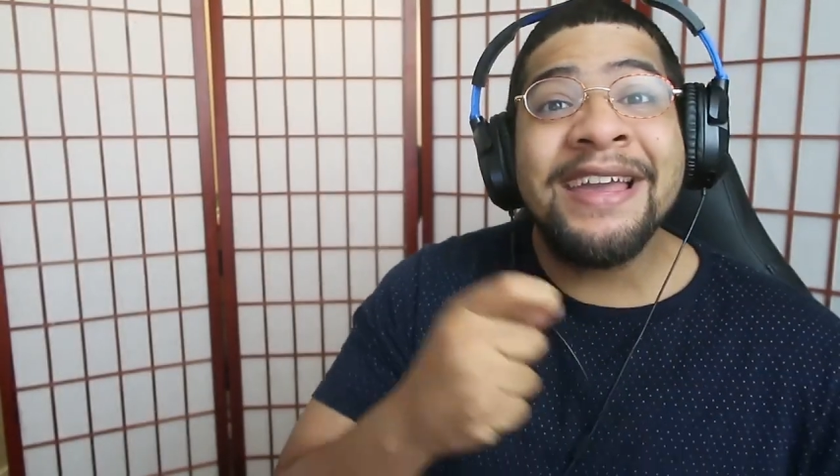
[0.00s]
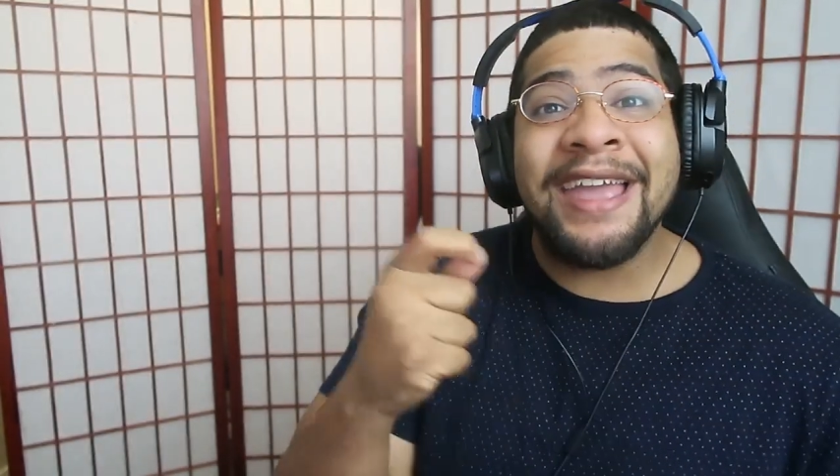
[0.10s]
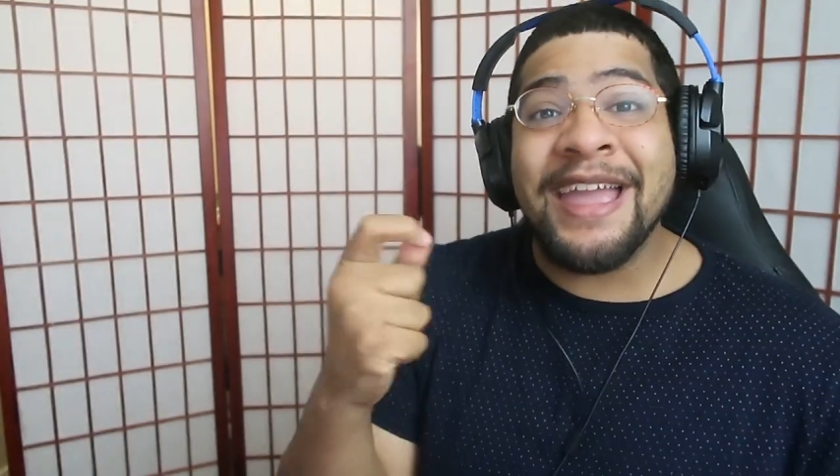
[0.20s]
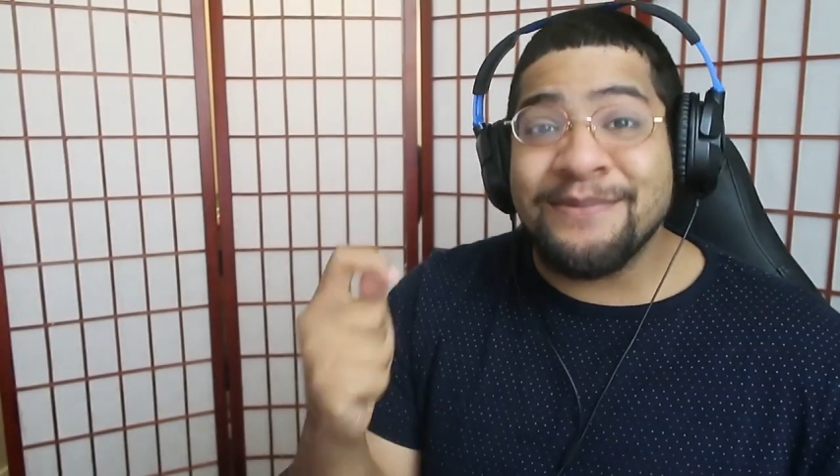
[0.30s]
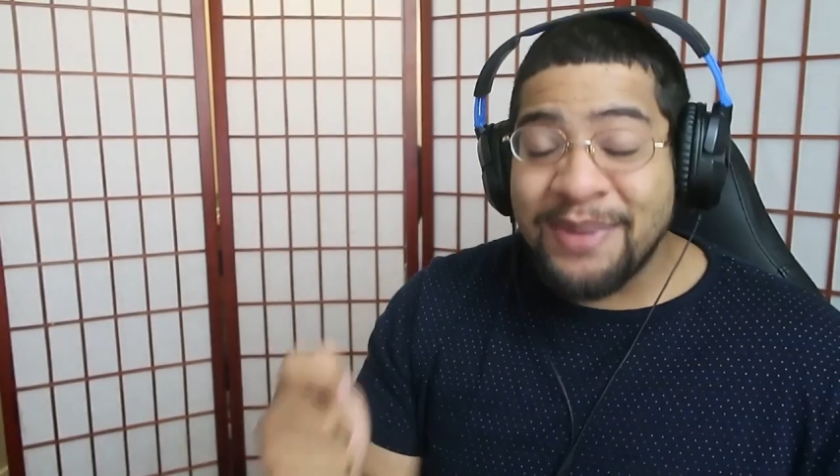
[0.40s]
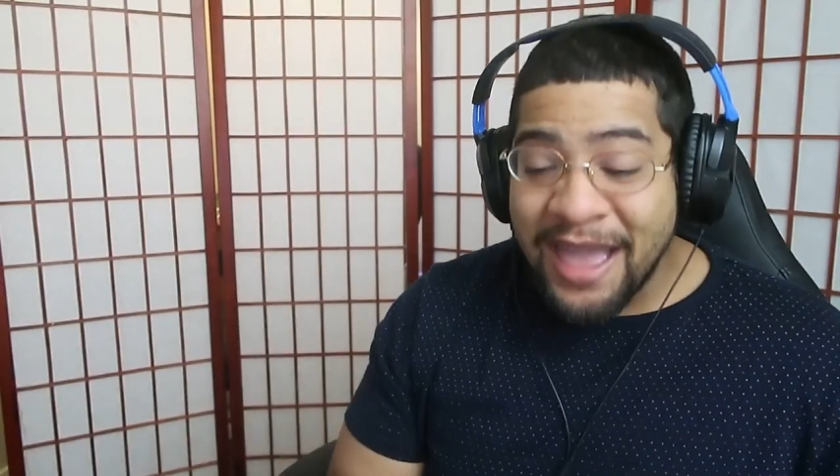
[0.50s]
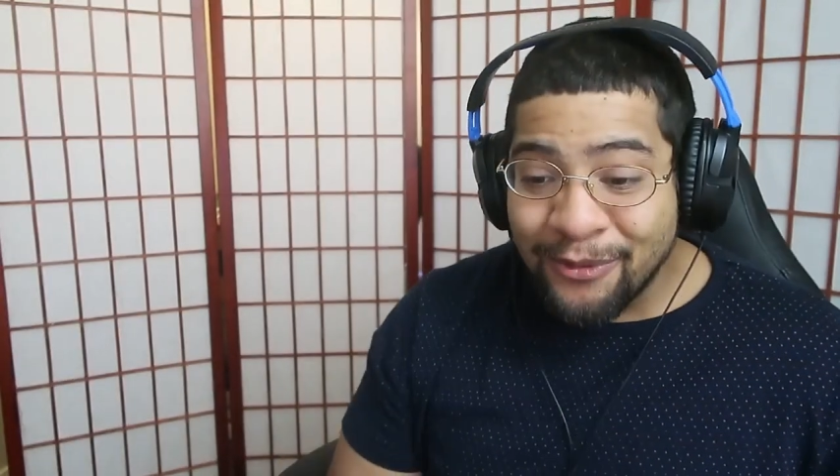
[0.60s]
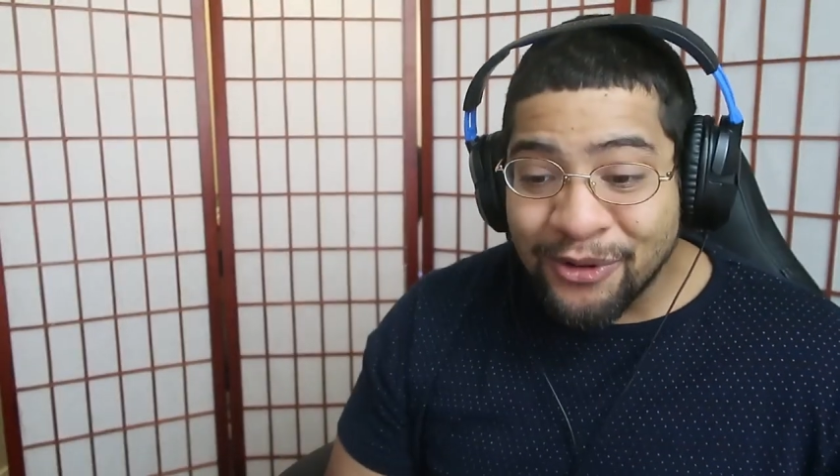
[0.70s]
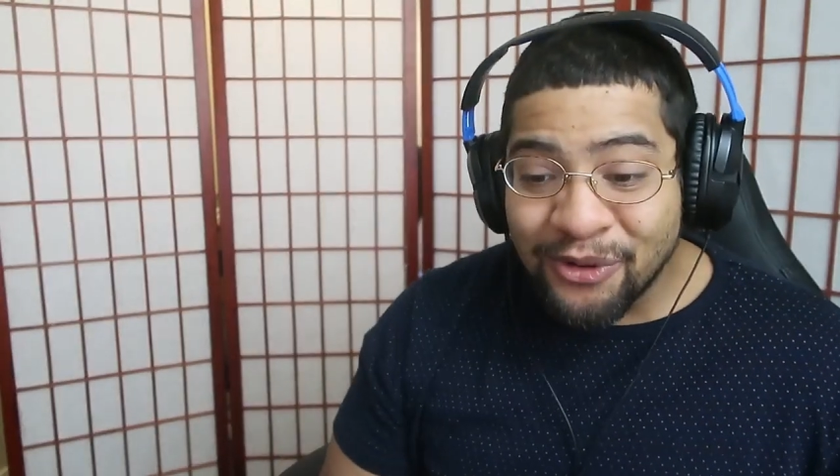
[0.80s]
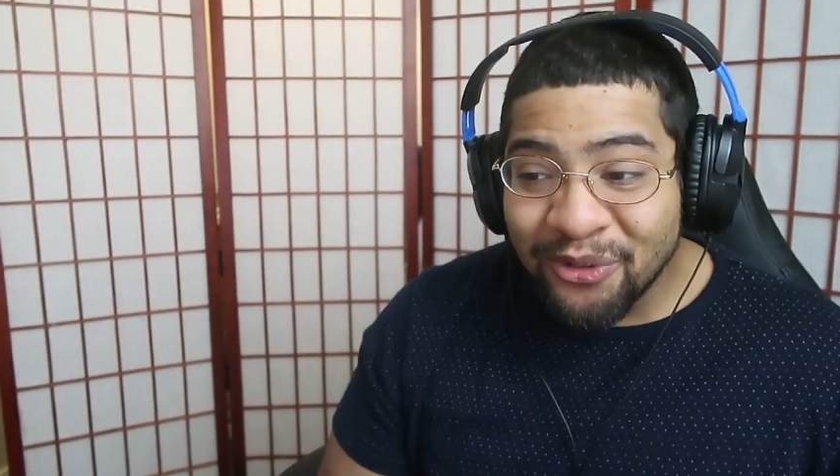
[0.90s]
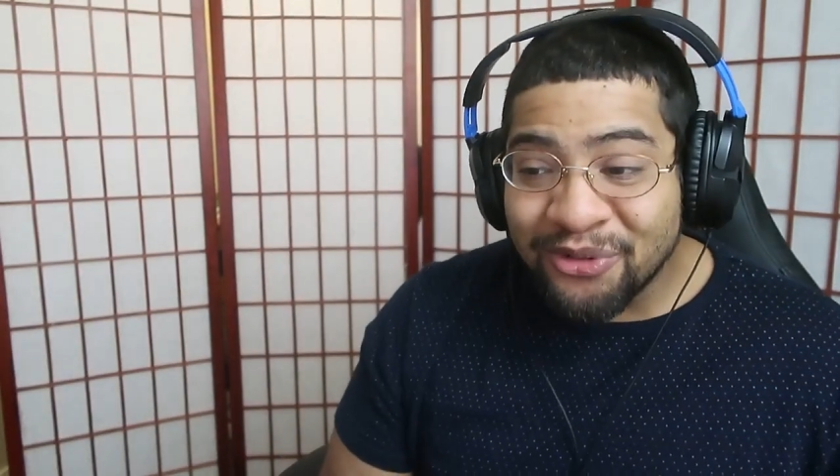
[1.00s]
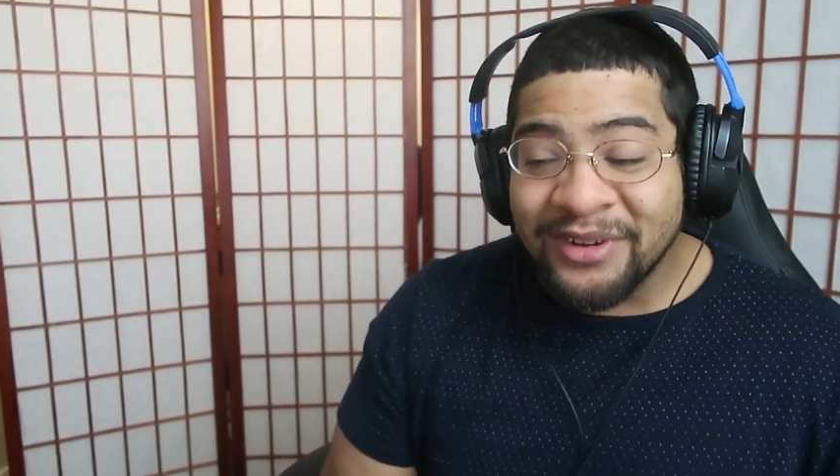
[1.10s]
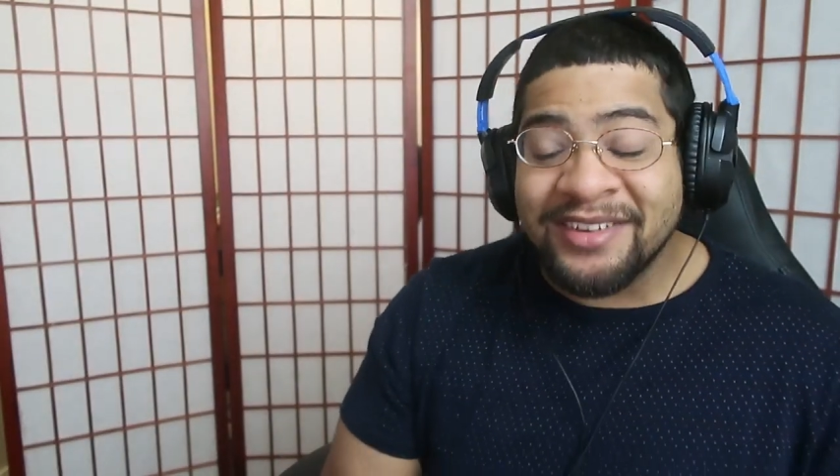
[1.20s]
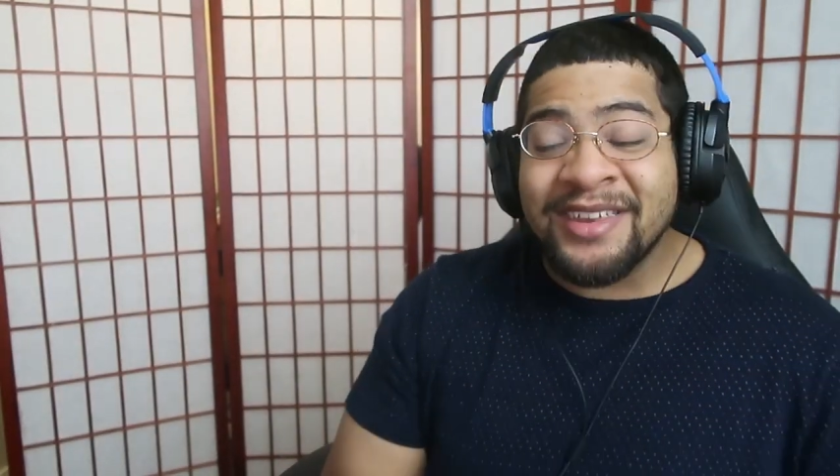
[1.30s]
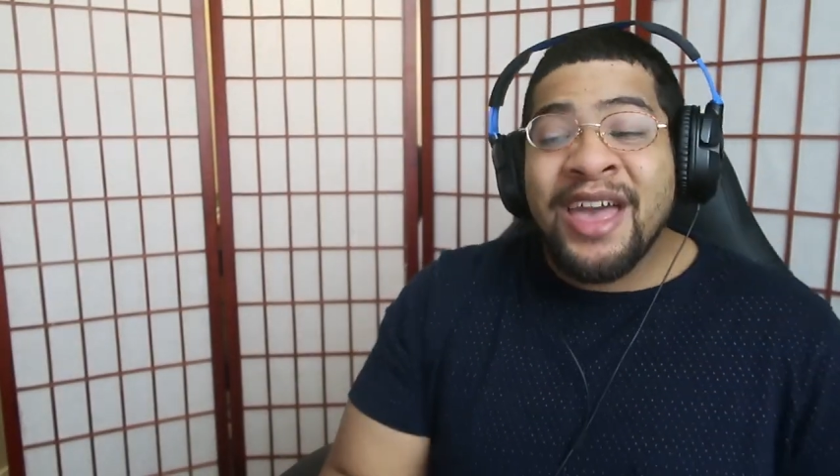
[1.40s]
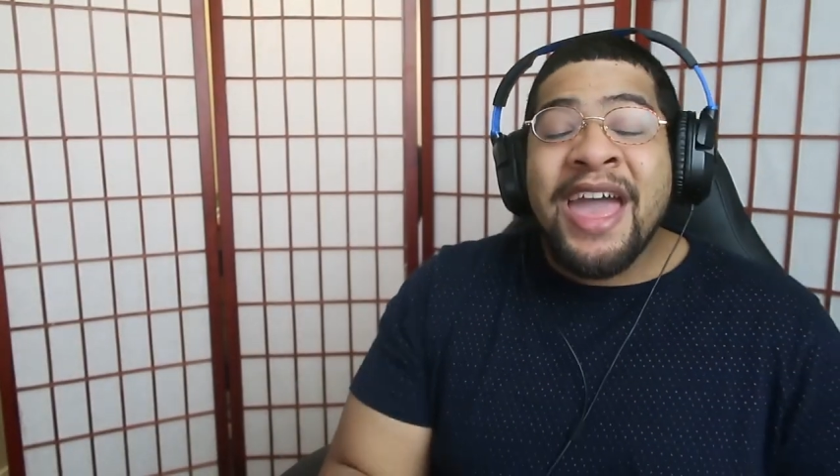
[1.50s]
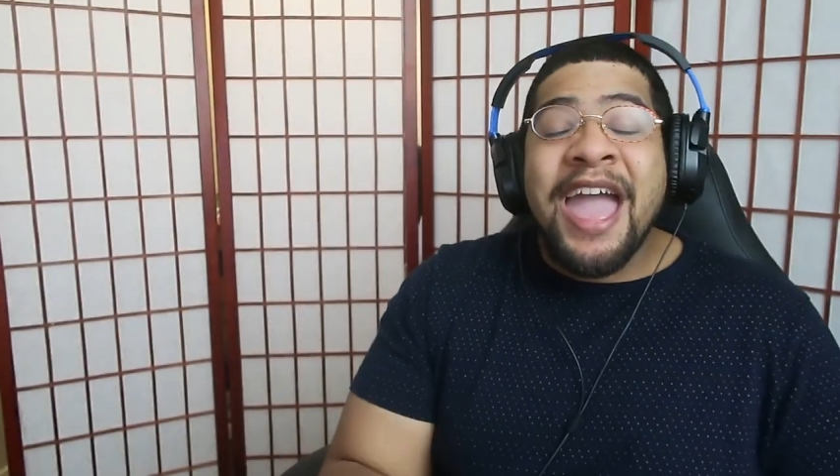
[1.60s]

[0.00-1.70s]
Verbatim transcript: came back with groceries,